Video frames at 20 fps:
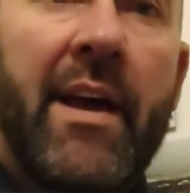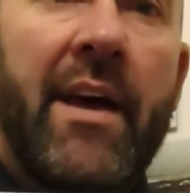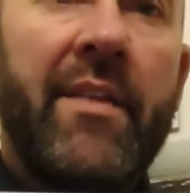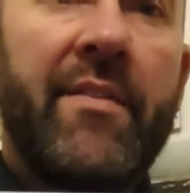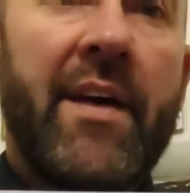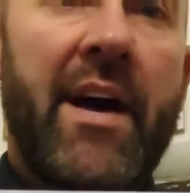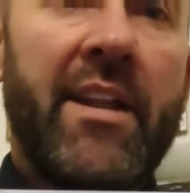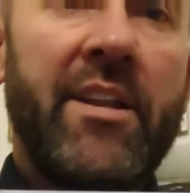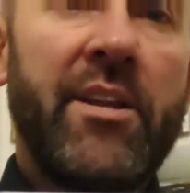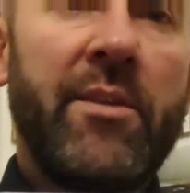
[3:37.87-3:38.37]

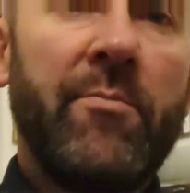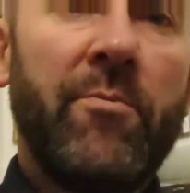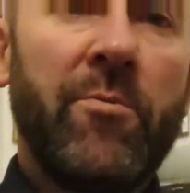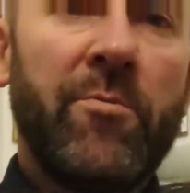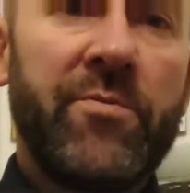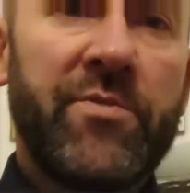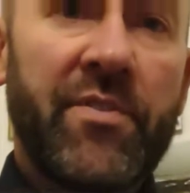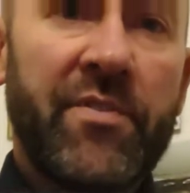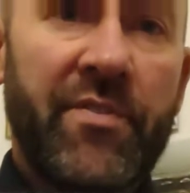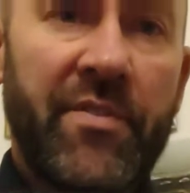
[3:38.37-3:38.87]
Then you
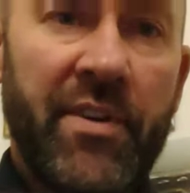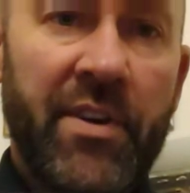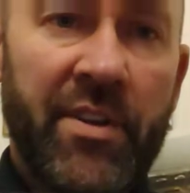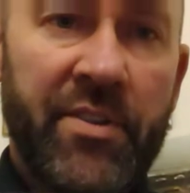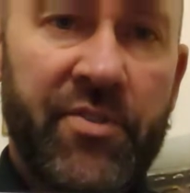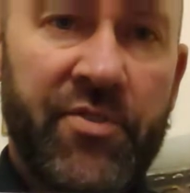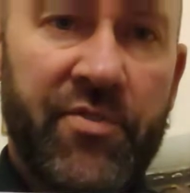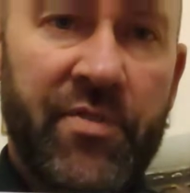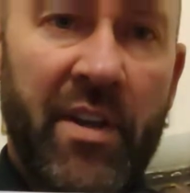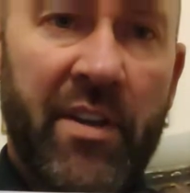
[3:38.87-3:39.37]
move to 3rd
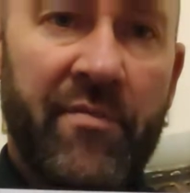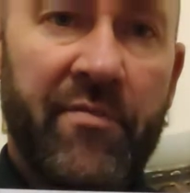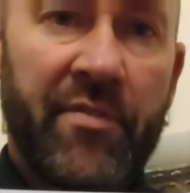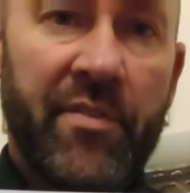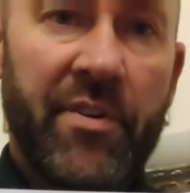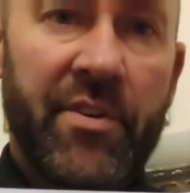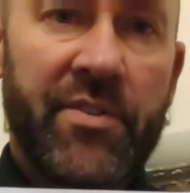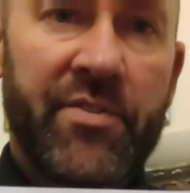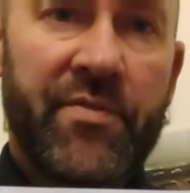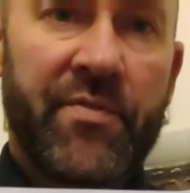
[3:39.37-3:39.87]
string
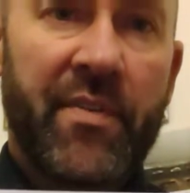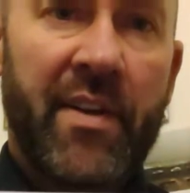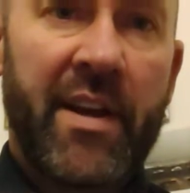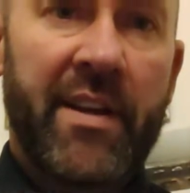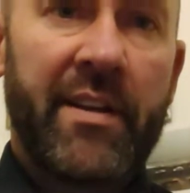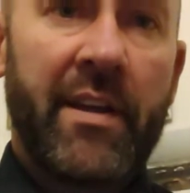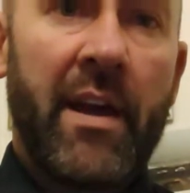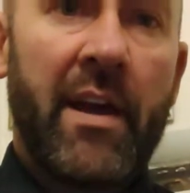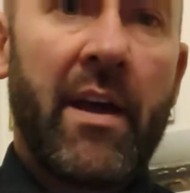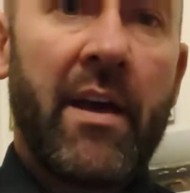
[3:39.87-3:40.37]
1st
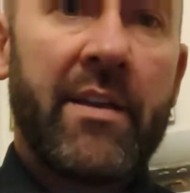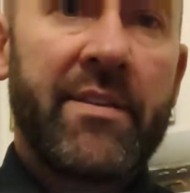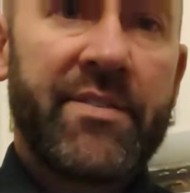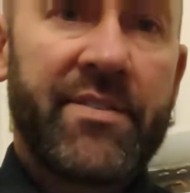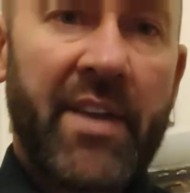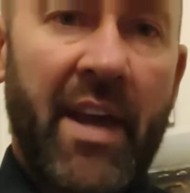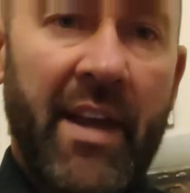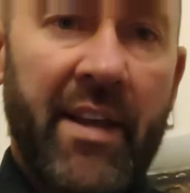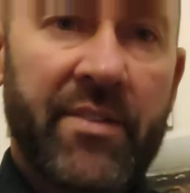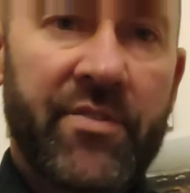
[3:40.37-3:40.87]
fret,
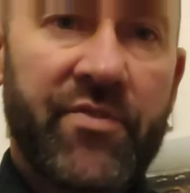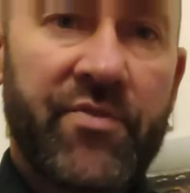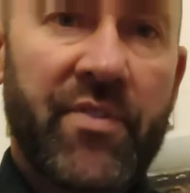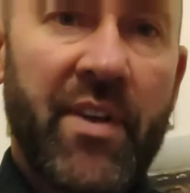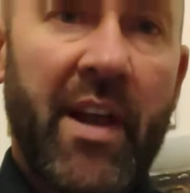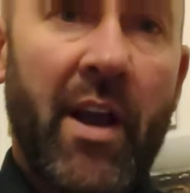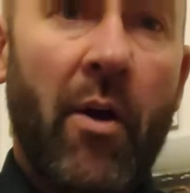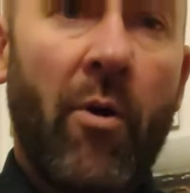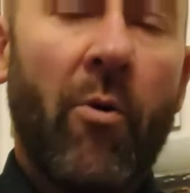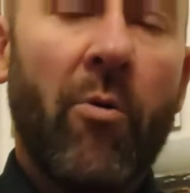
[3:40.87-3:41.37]
2nd
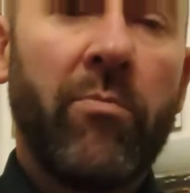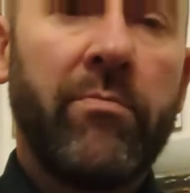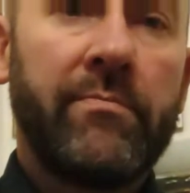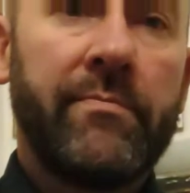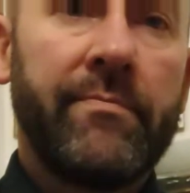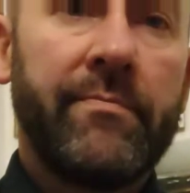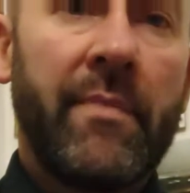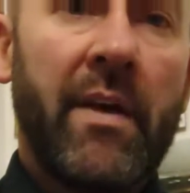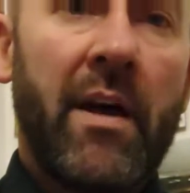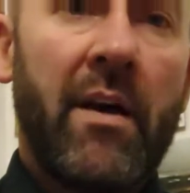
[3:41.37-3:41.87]
string
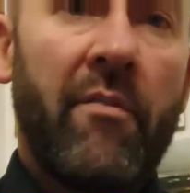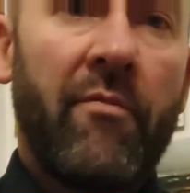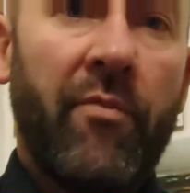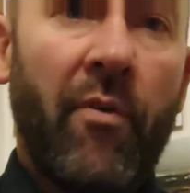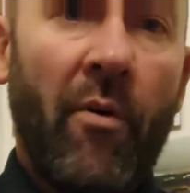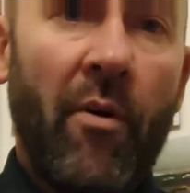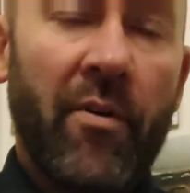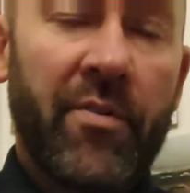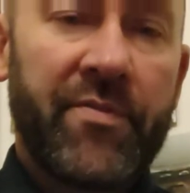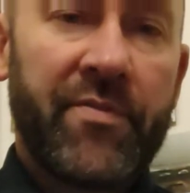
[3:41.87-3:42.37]
open,
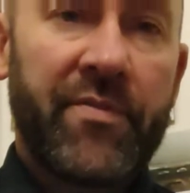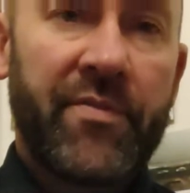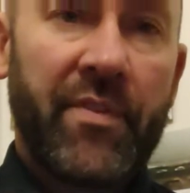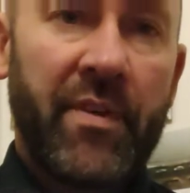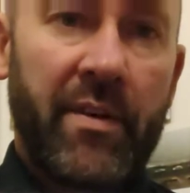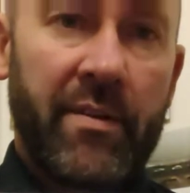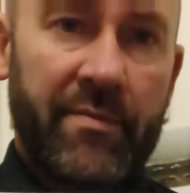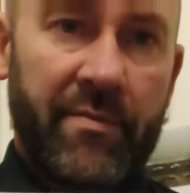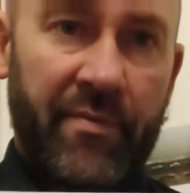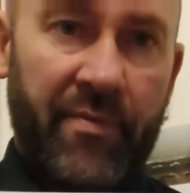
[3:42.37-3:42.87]
4th
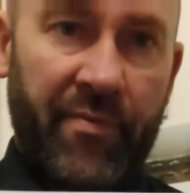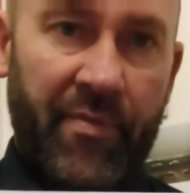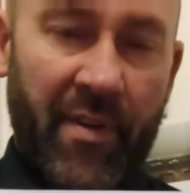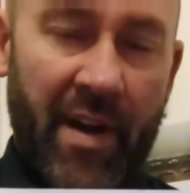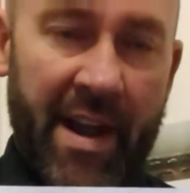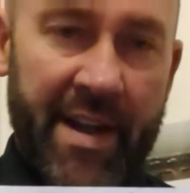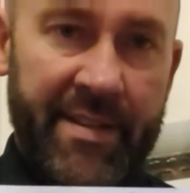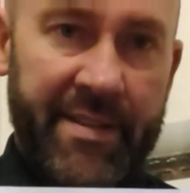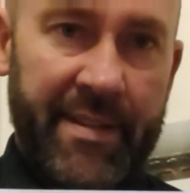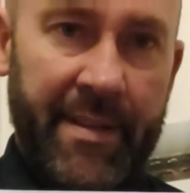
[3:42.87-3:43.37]

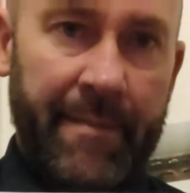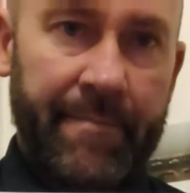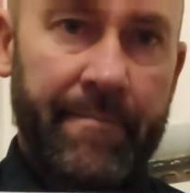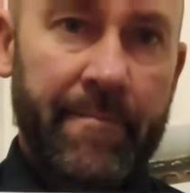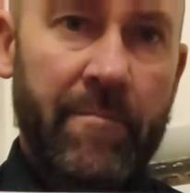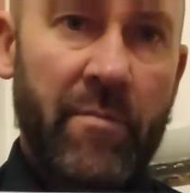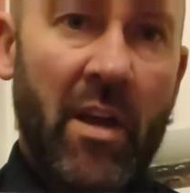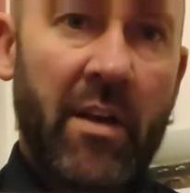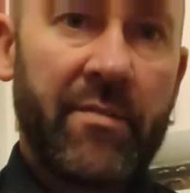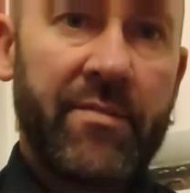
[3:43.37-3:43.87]
fret
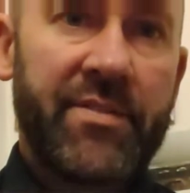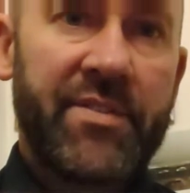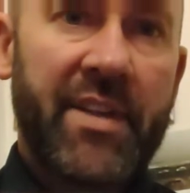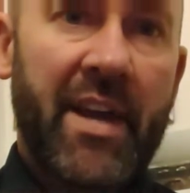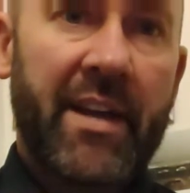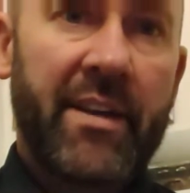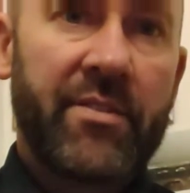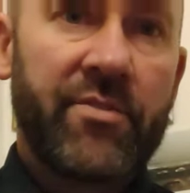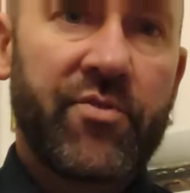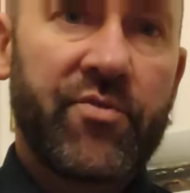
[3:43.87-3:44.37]
on
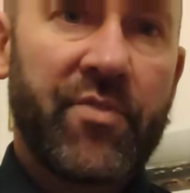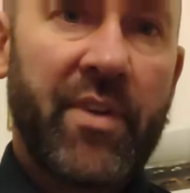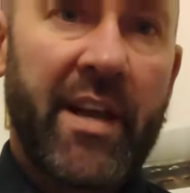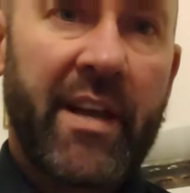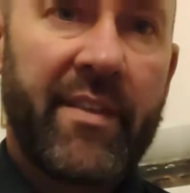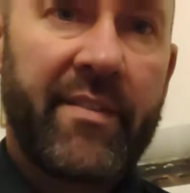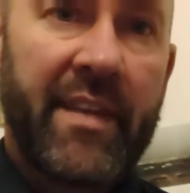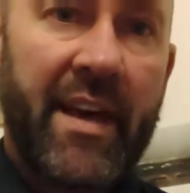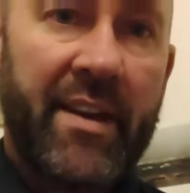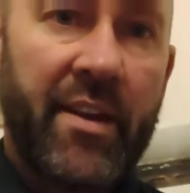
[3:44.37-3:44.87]
2nd
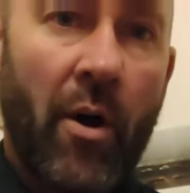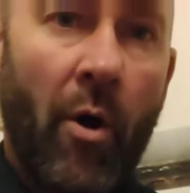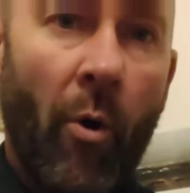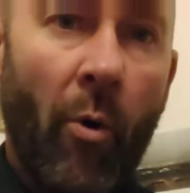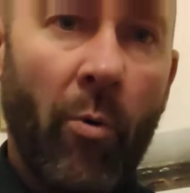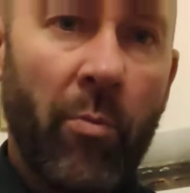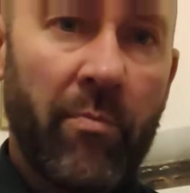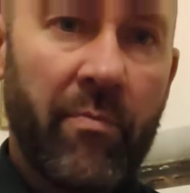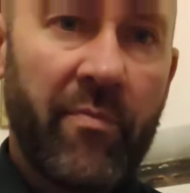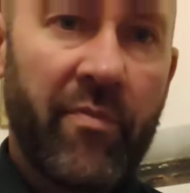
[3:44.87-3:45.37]
string, then
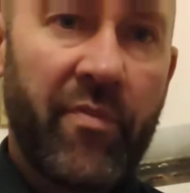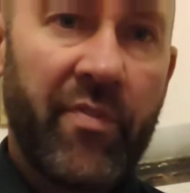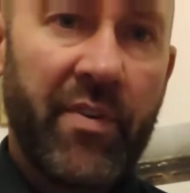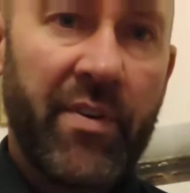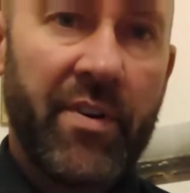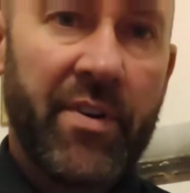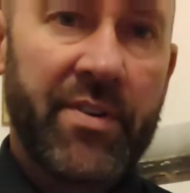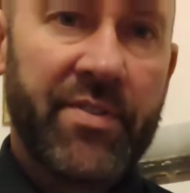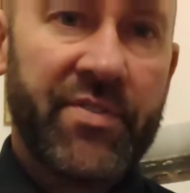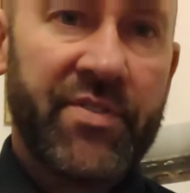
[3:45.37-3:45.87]
open
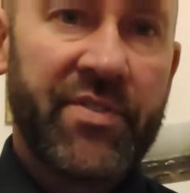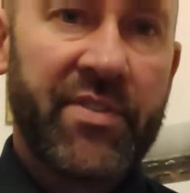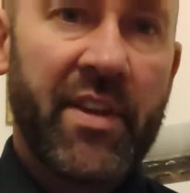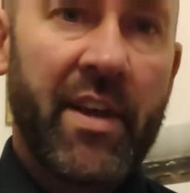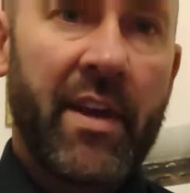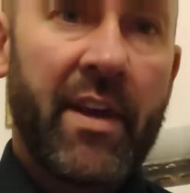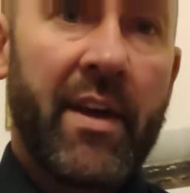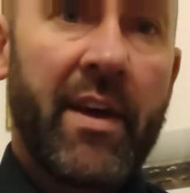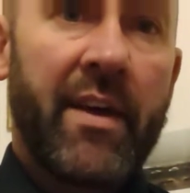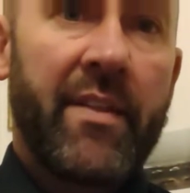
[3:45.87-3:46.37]
1st,
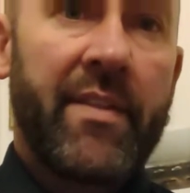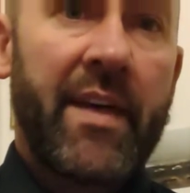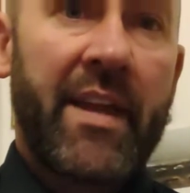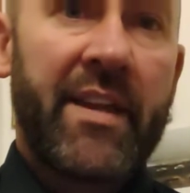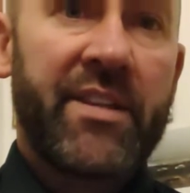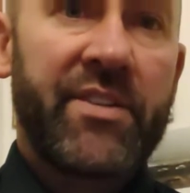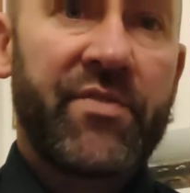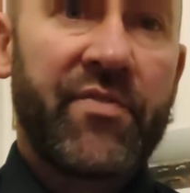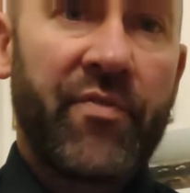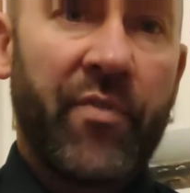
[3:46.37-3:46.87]
then
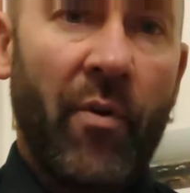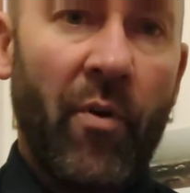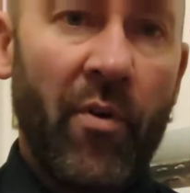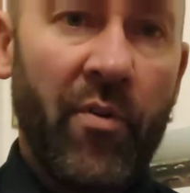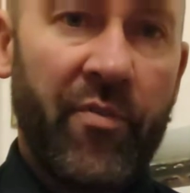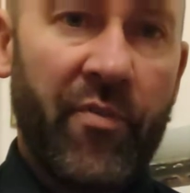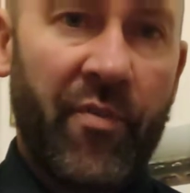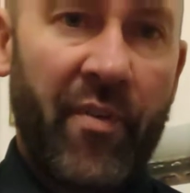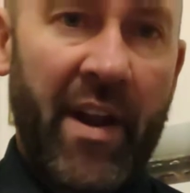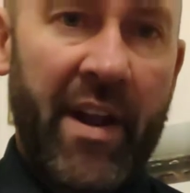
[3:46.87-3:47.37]
it's
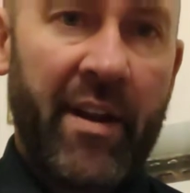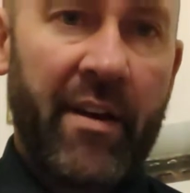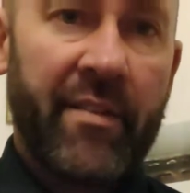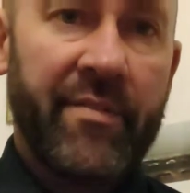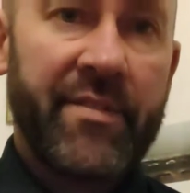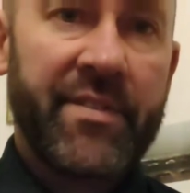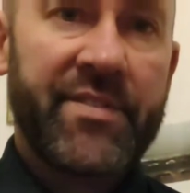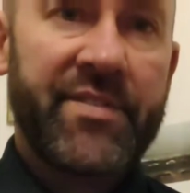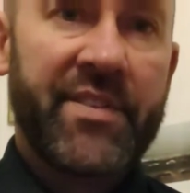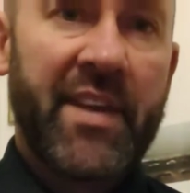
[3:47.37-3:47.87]
4th fret
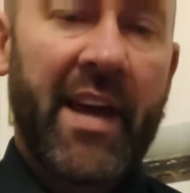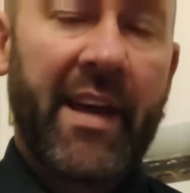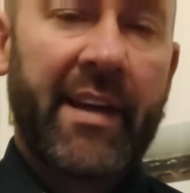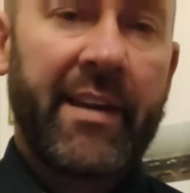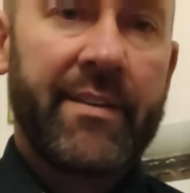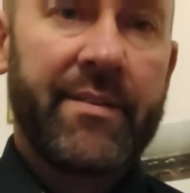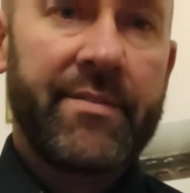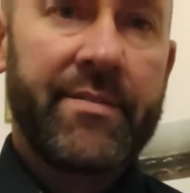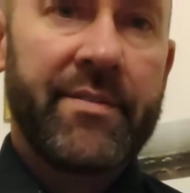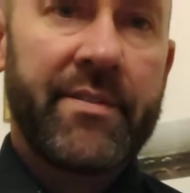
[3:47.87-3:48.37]
on the
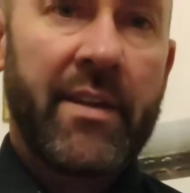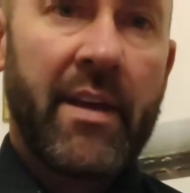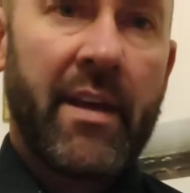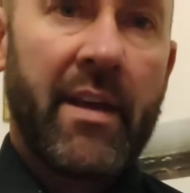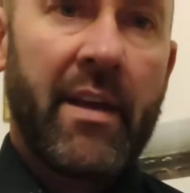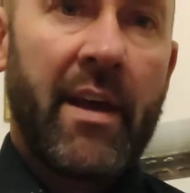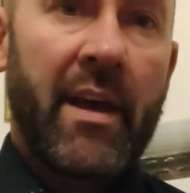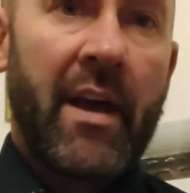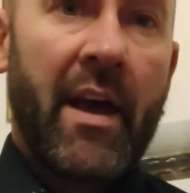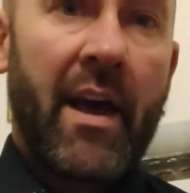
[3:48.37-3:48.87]
2nd,
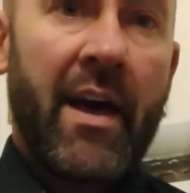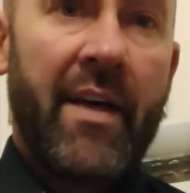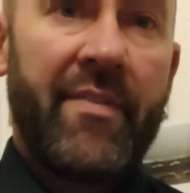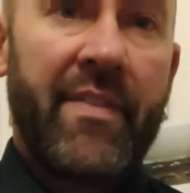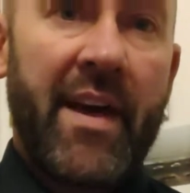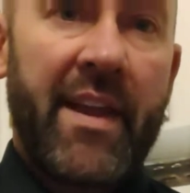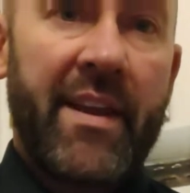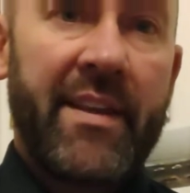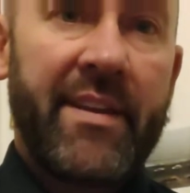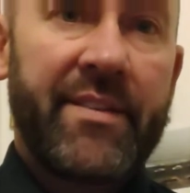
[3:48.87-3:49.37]
and
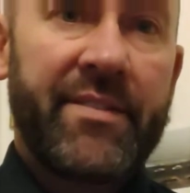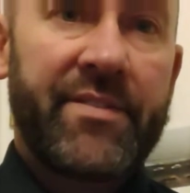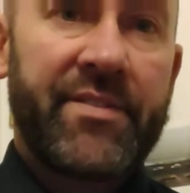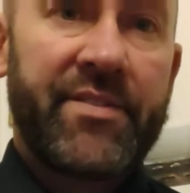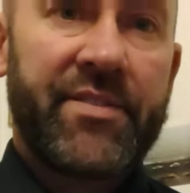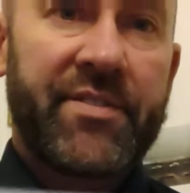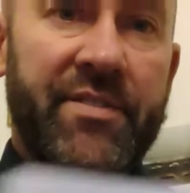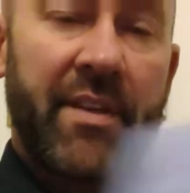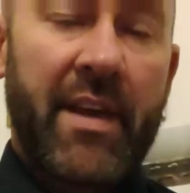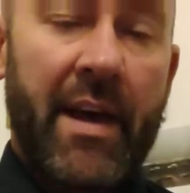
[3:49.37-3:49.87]
then
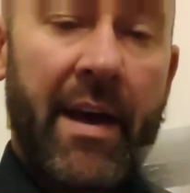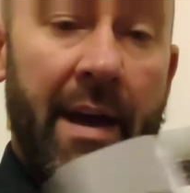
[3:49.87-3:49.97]
it's,